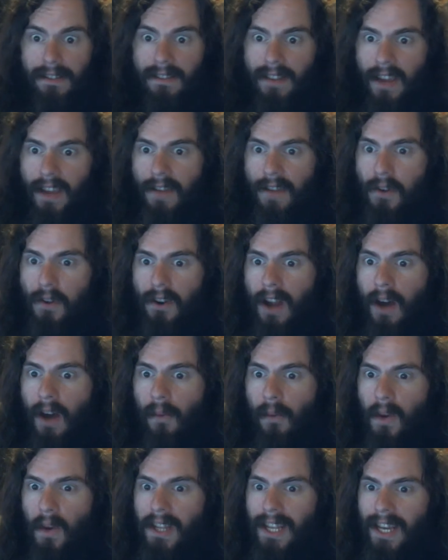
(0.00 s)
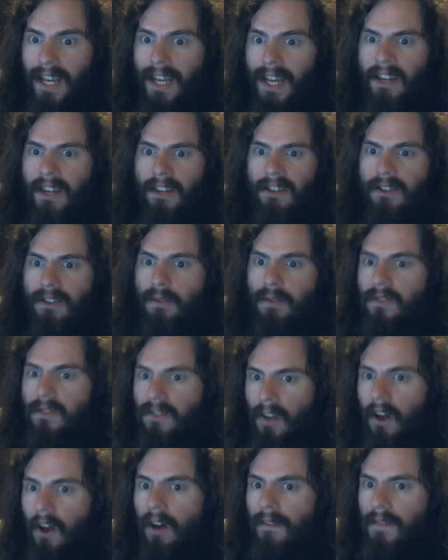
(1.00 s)
If you're not willing to
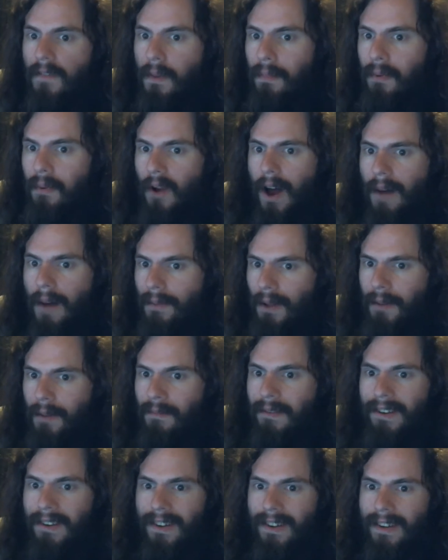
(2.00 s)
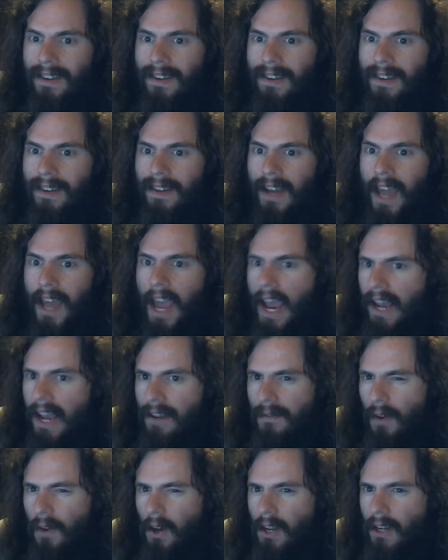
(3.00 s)
solve the problem, and
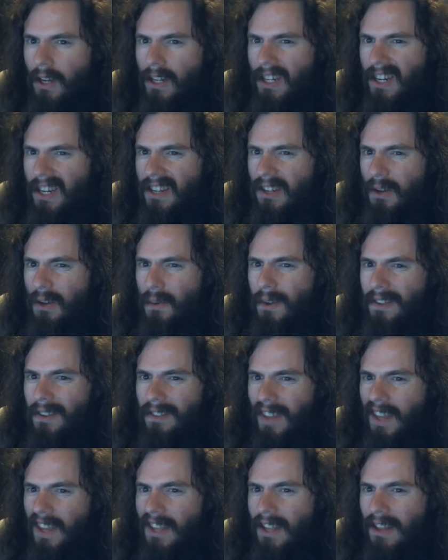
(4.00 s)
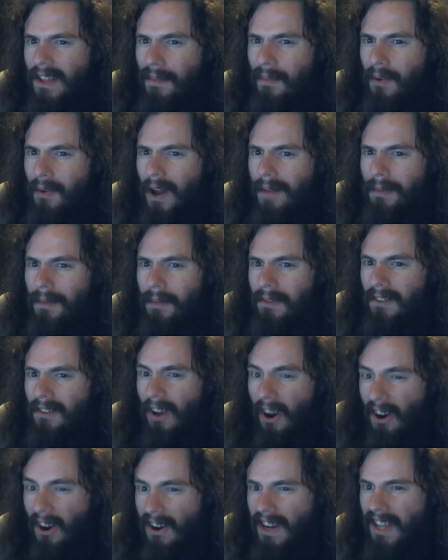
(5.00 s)
if all you're going to do is say that the problem is
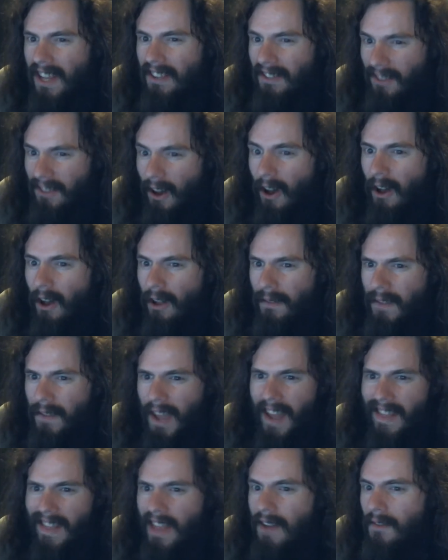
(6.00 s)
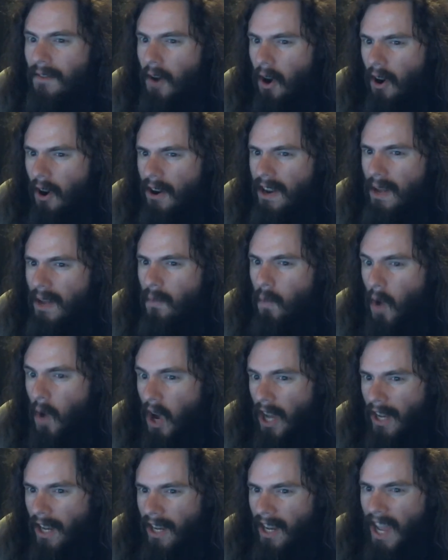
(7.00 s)
already solved and they've already
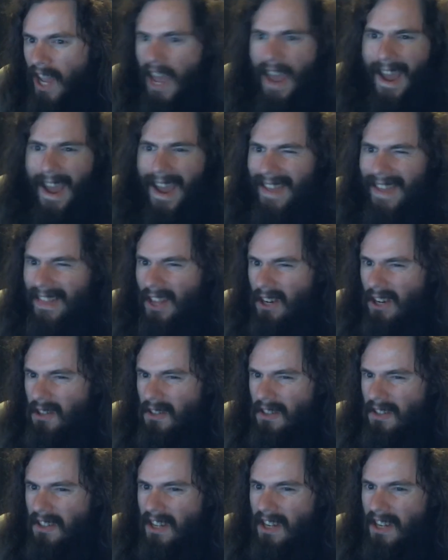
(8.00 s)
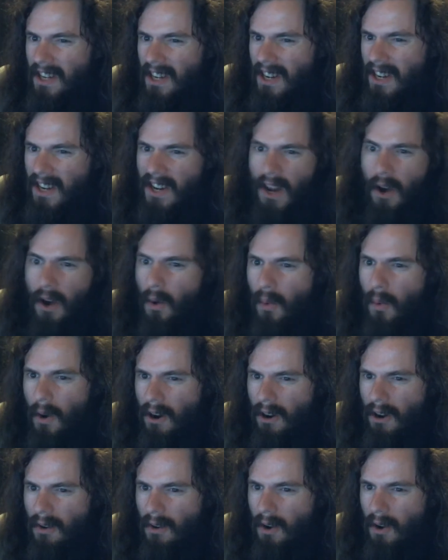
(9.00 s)
won and there's no
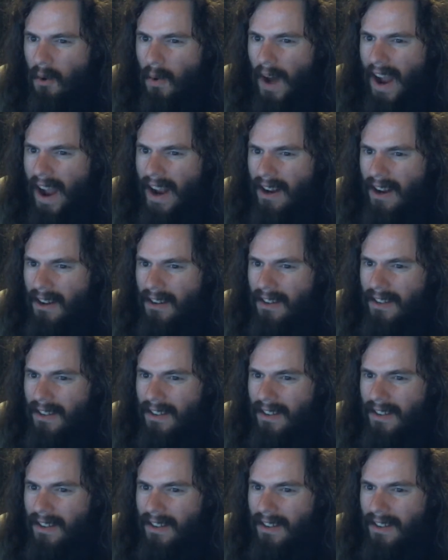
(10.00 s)
work required,